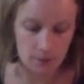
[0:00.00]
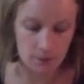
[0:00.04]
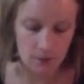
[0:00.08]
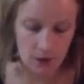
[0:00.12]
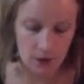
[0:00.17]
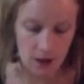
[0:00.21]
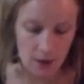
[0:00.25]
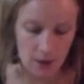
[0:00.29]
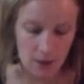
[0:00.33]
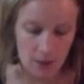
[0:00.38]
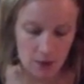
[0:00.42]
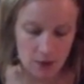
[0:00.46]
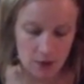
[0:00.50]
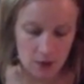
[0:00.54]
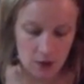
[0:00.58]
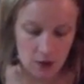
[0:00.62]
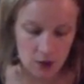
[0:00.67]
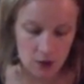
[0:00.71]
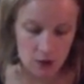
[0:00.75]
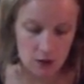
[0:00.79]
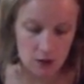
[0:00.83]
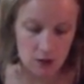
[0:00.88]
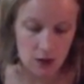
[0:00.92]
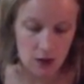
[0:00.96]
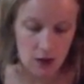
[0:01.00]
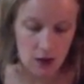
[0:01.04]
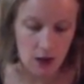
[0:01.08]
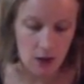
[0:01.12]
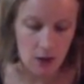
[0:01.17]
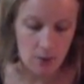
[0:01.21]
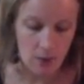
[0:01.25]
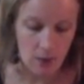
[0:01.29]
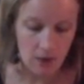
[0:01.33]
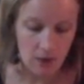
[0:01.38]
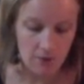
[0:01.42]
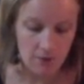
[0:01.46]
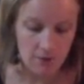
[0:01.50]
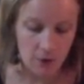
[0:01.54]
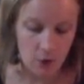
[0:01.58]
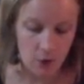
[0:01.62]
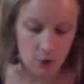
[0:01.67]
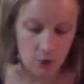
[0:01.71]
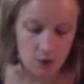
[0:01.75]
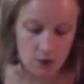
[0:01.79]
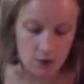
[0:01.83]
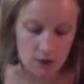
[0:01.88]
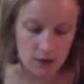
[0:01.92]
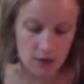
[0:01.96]
And I'm using just my
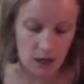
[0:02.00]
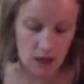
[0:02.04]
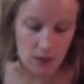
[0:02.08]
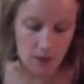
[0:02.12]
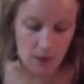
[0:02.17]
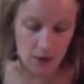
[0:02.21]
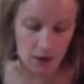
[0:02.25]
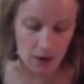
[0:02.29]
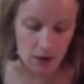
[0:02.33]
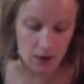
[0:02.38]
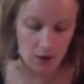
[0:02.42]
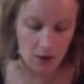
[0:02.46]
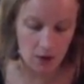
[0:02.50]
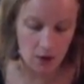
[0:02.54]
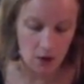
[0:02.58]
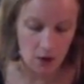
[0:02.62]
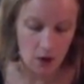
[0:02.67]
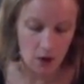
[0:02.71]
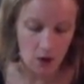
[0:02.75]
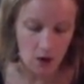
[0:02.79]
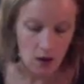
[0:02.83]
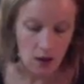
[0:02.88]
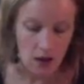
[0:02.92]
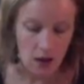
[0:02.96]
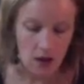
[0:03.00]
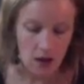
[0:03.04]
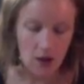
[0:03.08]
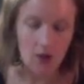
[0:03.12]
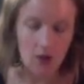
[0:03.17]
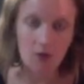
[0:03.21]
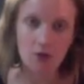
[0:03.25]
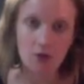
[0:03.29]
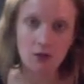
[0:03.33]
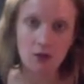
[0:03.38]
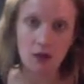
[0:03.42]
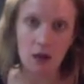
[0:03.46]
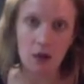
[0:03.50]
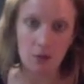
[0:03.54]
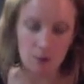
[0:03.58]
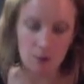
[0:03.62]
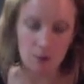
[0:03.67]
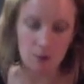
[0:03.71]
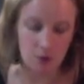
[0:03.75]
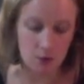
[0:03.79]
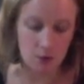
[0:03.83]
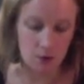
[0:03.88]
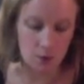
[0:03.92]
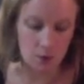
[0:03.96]
phone to time it. Any other
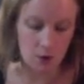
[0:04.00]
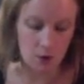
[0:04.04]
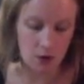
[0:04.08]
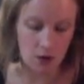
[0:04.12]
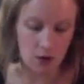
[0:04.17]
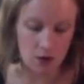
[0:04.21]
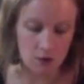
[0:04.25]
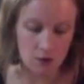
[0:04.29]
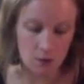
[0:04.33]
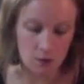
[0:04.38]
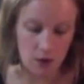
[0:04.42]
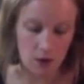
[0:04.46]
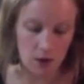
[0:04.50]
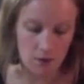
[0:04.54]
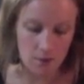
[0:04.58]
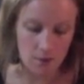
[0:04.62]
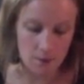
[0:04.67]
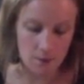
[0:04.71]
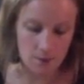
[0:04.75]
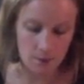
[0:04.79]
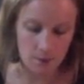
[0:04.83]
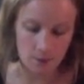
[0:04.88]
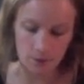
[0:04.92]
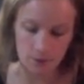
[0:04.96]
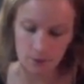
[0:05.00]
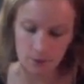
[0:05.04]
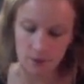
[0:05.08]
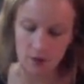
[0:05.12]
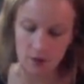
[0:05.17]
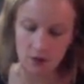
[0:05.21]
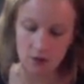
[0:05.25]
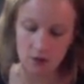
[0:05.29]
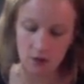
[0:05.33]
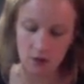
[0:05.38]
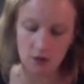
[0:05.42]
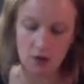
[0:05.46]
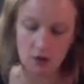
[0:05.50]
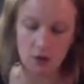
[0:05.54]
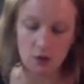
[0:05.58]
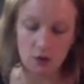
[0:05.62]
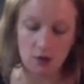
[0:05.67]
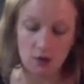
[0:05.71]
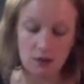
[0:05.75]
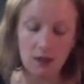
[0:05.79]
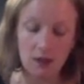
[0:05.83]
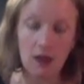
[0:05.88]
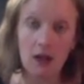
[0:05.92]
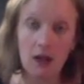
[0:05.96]
timer would work as well. So as soon
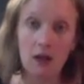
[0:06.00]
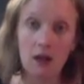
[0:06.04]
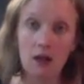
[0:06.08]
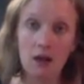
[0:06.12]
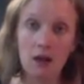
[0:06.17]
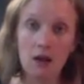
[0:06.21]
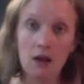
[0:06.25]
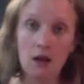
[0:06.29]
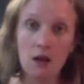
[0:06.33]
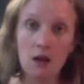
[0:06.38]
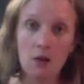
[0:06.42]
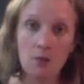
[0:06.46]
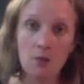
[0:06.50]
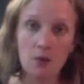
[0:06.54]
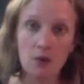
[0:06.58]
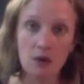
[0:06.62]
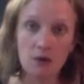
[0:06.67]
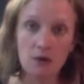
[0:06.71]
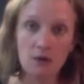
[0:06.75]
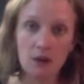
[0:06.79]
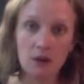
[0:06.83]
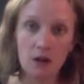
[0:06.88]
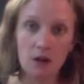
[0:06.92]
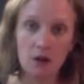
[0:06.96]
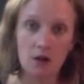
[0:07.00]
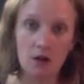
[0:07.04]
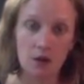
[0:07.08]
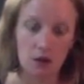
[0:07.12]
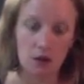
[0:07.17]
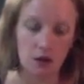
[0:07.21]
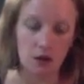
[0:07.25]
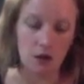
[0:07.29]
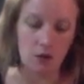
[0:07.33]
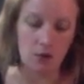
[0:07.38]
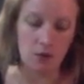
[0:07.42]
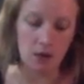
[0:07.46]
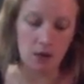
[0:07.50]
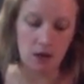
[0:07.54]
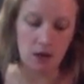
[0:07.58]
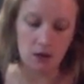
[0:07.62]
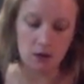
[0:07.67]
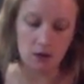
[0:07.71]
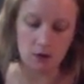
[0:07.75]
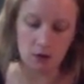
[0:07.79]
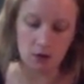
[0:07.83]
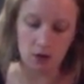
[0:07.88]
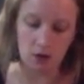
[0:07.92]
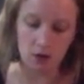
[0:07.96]
as I put the vinegar in here, I'm hitting
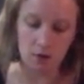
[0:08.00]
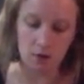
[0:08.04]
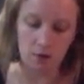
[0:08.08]
start.